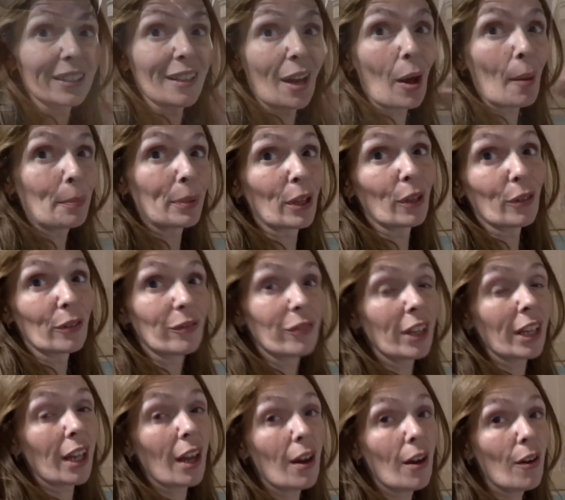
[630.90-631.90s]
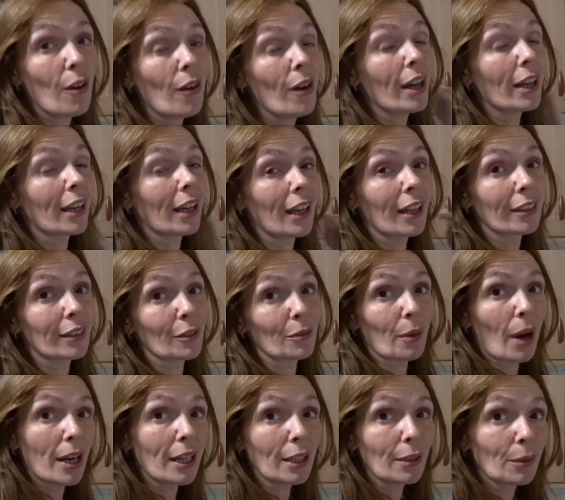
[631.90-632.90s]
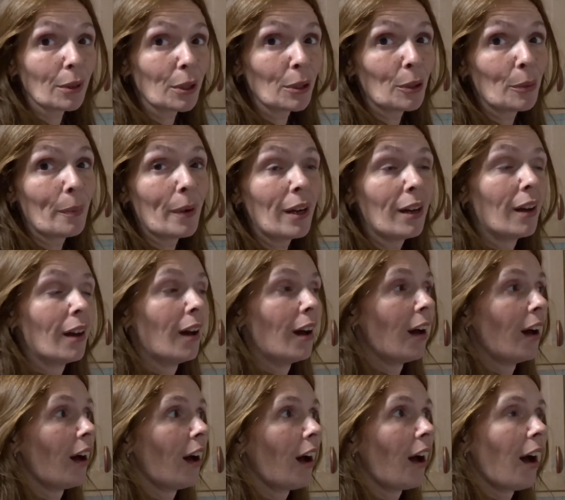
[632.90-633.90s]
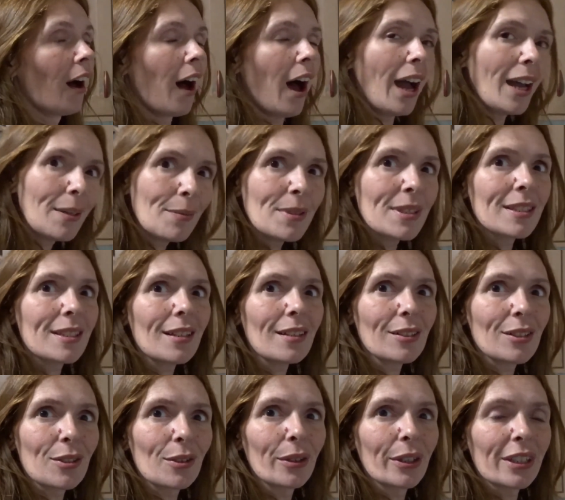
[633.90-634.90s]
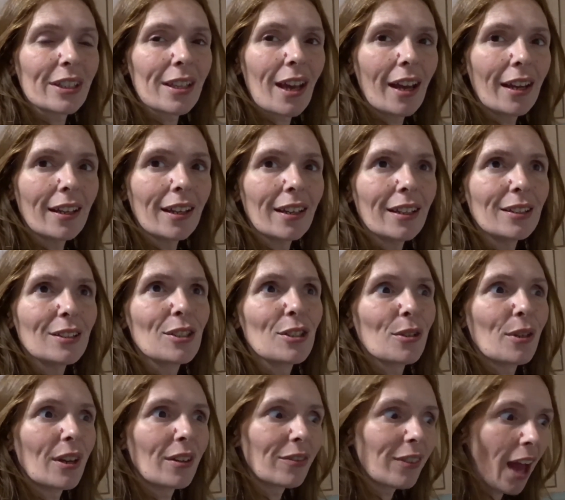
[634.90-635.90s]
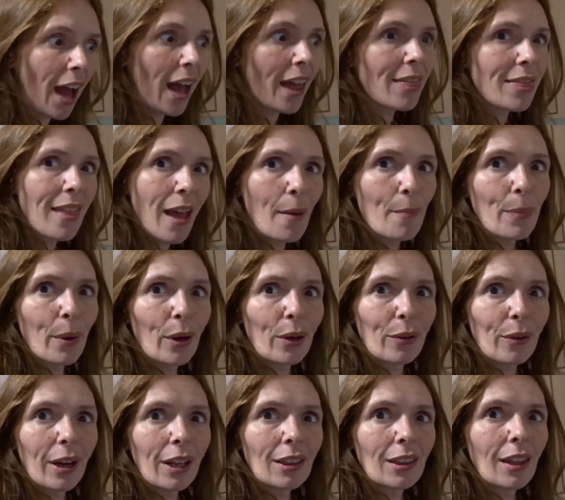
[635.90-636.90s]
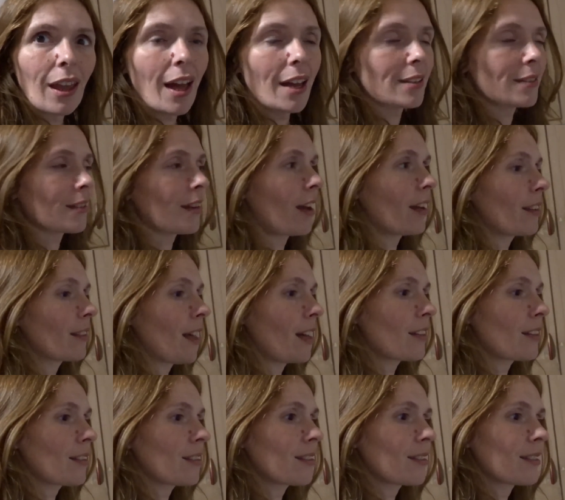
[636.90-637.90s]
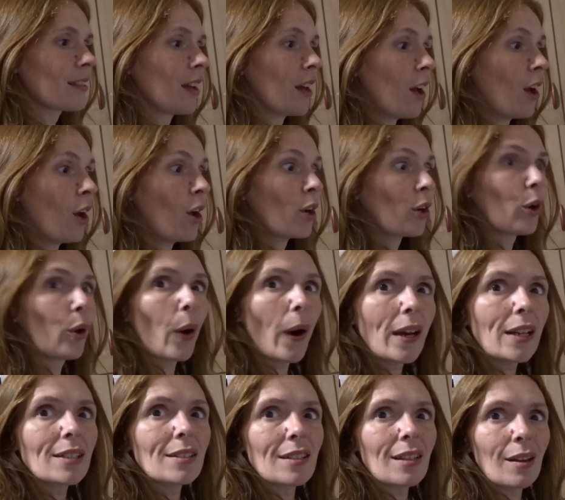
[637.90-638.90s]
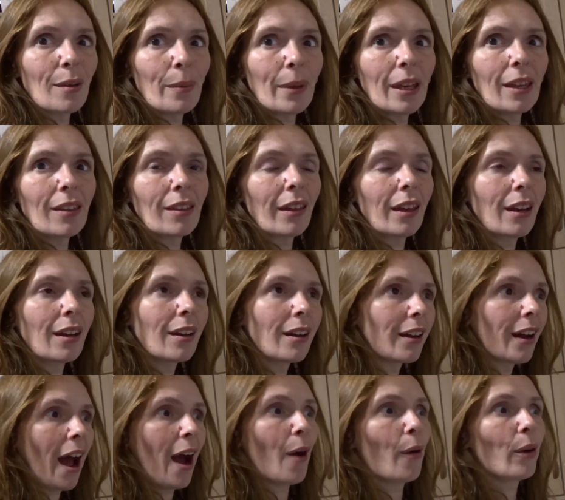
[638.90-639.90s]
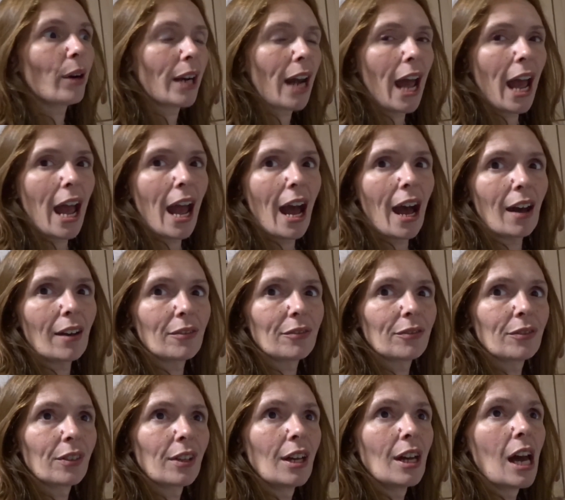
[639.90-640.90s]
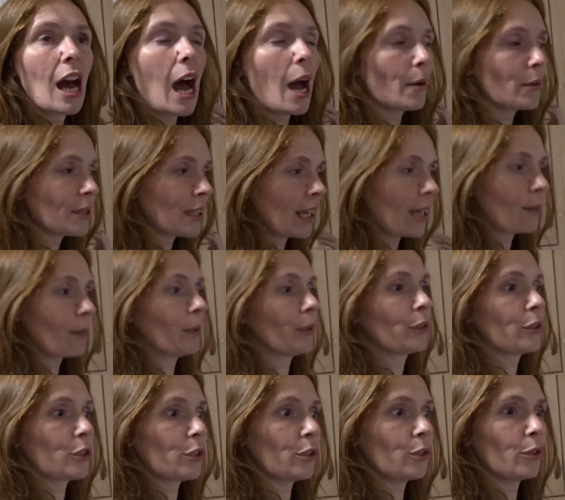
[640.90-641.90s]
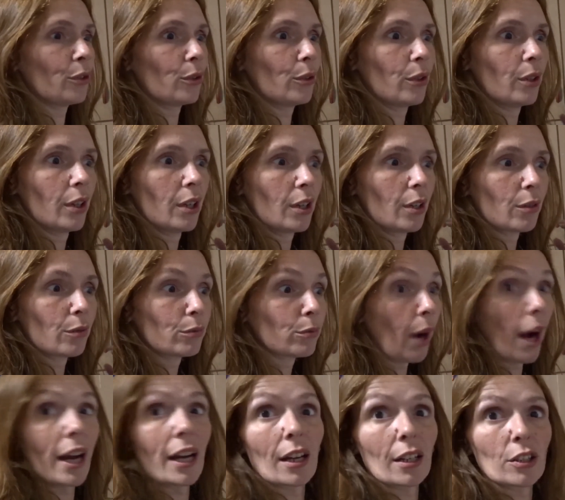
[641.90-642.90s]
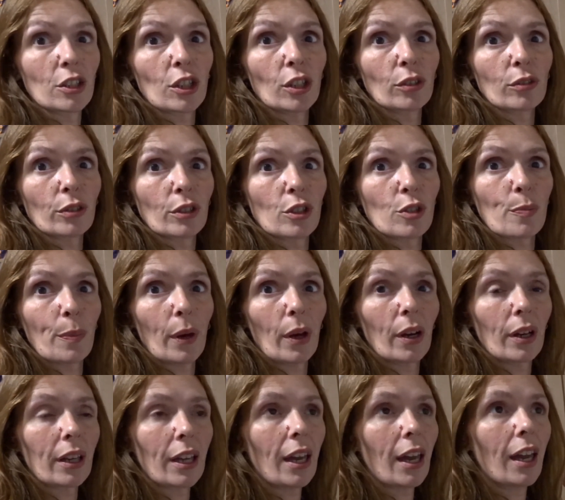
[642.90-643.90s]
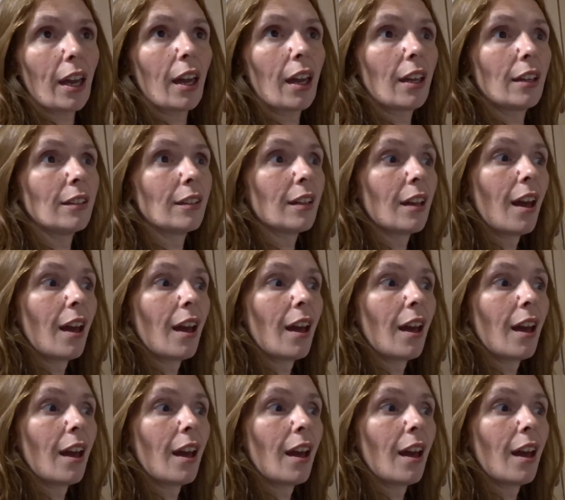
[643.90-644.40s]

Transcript: to upload video and hit the writing room. I am still so excited to have gotten that book written last night. That's crazy to me that in an hour and a half, I was able to write a children's book. And